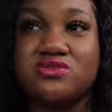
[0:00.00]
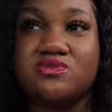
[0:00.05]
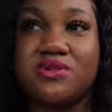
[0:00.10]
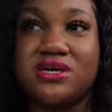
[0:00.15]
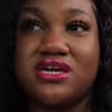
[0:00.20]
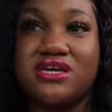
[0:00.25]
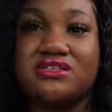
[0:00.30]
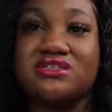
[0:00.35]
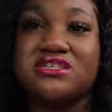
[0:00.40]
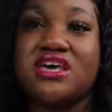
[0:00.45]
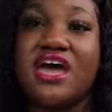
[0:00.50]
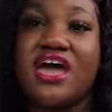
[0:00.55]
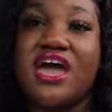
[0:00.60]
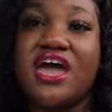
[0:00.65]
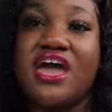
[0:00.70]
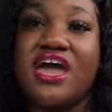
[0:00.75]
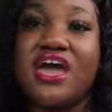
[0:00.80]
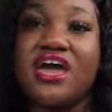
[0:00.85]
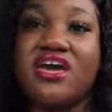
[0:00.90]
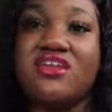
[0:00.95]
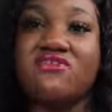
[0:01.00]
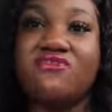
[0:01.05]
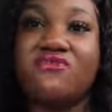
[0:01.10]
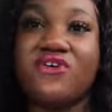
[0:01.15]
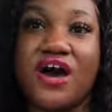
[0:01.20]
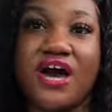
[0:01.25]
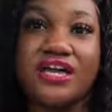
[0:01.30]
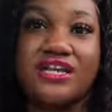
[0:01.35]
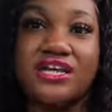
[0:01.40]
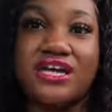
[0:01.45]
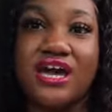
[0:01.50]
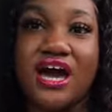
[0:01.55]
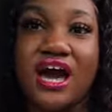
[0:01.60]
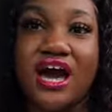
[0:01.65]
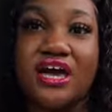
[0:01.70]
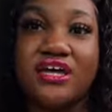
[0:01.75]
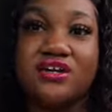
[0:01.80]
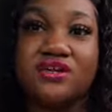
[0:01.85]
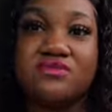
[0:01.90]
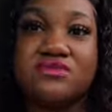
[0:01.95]
bins and finding
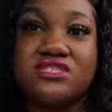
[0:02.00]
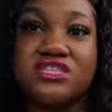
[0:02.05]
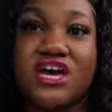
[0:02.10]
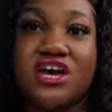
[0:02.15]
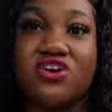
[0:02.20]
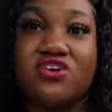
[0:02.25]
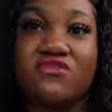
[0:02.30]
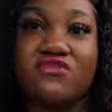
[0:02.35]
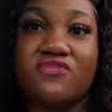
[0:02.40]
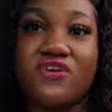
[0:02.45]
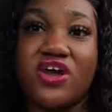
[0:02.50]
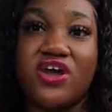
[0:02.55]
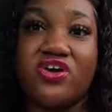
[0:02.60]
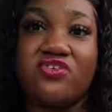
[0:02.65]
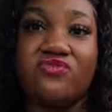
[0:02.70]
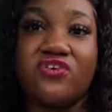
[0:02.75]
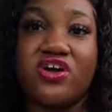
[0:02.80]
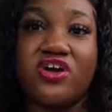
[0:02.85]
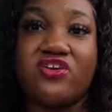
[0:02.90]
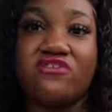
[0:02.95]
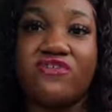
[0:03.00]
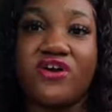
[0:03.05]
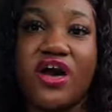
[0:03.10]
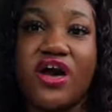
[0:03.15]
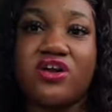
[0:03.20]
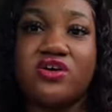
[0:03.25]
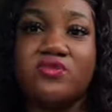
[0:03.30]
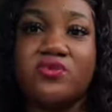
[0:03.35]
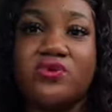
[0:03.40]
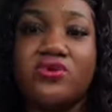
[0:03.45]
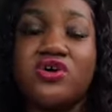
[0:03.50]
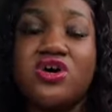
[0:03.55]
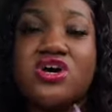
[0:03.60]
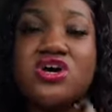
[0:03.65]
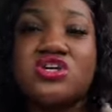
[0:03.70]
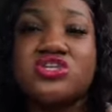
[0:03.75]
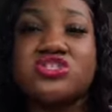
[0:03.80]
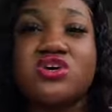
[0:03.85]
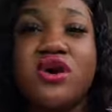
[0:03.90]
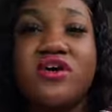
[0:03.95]
items that are very, very valuable.
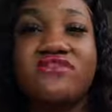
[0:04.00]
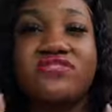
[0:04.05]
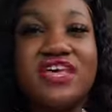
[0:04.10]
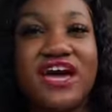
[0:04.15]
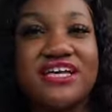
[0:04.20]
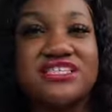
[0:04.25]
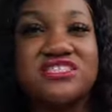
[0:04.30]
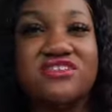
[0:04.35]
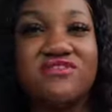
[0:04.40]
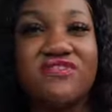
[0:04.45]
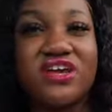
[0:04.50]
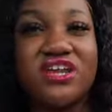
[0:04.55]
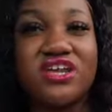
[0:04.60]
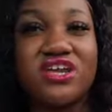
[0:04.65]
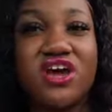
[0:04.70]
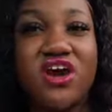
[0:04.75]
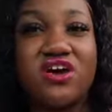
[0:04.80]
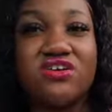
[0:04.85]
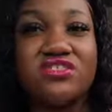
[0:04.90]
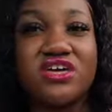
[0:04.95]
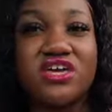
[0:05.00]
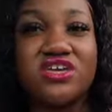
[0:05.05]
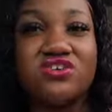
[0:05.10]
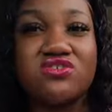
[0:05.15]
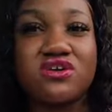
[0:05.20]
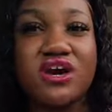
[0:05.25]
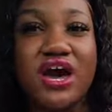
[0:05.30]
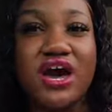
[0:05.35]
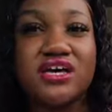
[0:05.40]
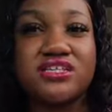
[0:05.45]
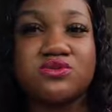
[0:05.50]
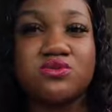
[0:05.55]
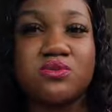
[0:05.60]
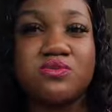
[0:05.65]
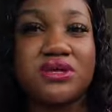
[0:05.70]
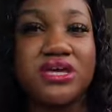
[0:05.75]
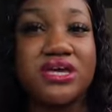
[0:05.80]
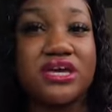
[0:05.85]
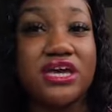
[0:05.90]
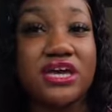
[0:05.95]
So if that's a video that you guys
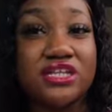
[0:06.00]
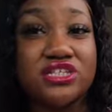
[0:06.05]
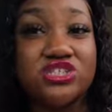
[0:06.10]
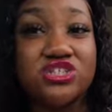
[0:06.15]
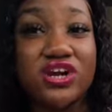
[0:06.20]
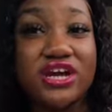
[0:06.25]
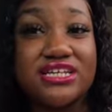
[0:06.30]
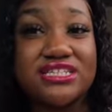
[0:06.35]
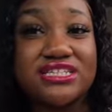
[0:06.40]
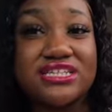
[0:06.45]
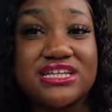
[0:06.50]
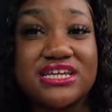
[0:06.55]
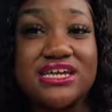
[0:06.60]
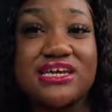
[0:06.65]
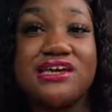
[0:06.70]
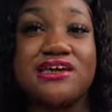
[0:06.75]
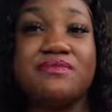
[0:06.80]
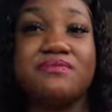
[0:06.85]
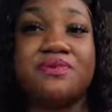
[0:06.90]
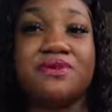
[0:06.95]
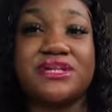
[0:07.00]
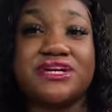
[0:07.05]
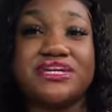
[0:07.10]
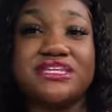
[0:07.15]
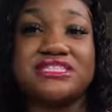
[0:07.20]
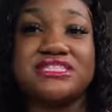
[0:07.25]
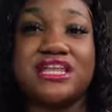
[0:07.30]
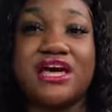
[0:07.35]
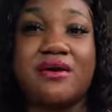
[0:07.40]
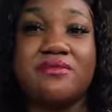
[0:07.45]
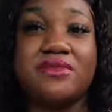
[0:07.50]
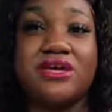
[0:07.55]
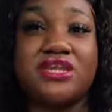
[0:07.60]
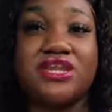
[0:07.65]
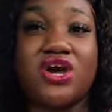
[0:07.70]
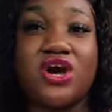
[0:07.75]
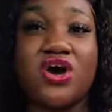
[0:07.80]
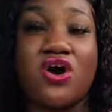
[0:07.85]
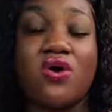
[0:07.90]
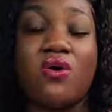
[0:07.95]
would be interested in, please let me
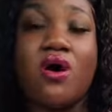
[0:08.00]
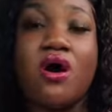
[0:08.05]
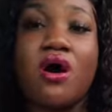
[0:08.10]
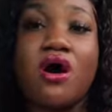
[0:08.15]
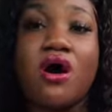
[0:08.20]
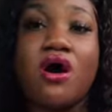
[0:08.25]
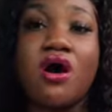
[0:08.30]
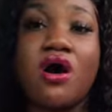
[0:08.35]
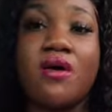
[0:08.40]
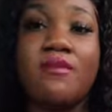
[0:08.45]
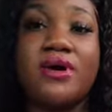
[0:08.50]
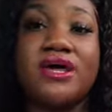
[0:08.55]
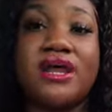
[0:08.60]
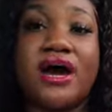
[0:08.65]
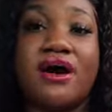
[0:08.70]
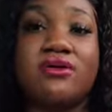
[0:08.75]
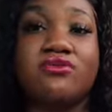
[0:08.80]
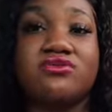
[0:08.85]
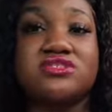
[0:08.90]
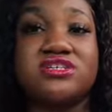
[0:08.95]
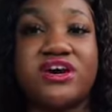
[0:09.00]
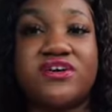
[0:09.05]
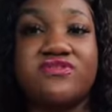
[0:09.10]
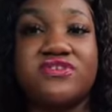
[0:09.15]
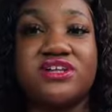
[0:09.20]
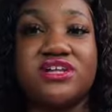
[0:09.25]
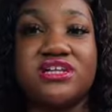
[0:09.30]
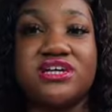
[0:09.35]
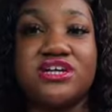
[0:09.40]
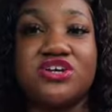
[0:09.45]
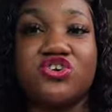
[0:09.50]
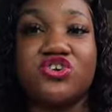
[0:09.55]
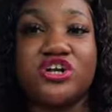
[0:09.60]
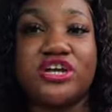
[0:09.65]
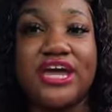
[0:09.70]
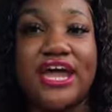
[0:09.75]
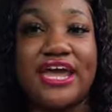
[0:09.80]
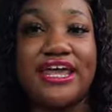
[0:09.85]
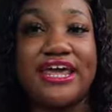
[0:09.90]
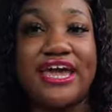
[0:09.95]
know, and I will definitely
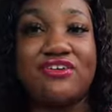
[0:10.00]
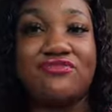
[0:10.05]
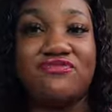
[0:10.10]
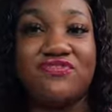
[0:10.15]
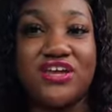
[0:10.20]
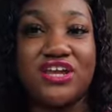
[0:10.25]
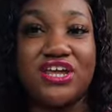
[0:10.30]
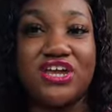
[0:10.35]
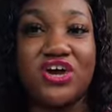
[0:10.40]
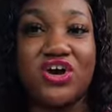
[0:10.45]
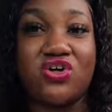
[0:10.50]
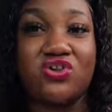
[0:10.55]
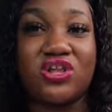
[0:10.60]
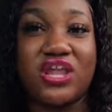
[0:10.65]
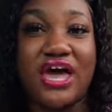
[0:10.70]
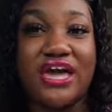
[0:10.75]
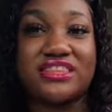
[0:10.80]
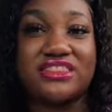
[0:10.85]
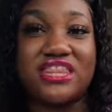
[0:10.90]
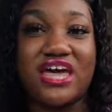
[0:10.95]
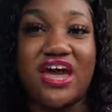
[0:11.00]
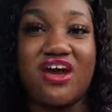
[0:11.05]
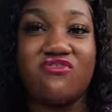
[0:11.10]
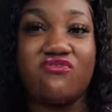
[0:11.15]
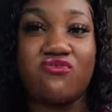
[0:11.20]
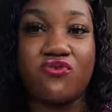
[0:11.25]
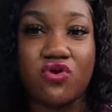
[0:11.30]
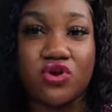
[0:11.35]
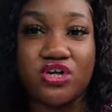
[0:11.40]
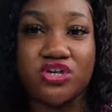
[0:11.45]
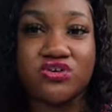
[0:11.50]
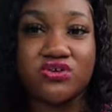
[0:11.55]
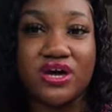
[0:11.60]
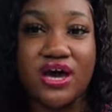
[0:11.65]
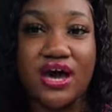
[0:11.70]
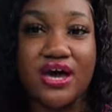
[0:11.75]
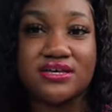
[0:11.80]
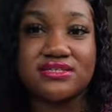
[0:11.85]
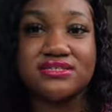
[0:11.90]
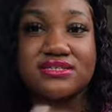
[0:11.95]
create a video like that for you
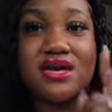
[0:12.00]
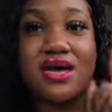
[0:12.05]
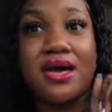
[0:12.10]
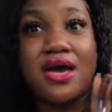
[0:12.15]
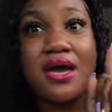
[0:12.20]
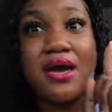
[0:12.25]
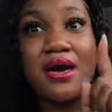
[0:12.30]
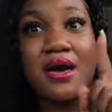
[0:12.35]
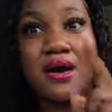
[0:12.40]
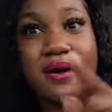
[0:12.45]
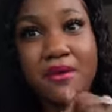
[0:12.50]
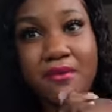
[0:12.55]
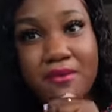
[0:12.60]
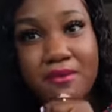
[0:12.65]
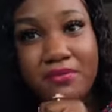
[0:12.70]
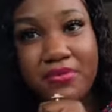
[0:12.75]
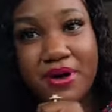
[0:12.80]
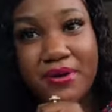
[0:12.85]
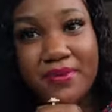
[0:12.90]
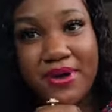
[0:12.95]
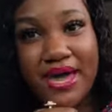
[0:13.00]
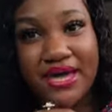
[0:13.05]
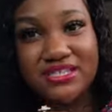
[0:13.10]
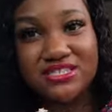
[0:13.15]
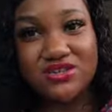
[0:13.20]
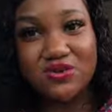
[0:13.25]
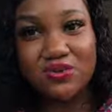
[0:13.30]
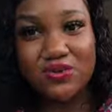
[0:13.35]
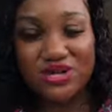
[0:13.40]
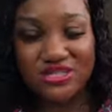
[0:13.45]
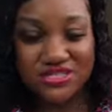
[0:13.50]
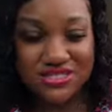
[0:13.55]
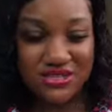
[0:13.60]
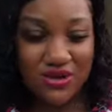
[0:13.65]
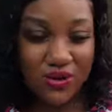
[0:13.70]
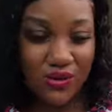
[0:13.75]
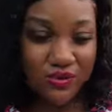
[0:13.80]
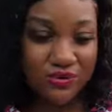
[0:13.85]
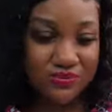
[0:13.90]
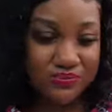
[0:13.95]
guys. But back to what's
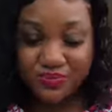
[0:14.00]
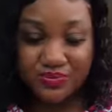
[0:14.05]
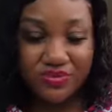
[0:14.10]
sold.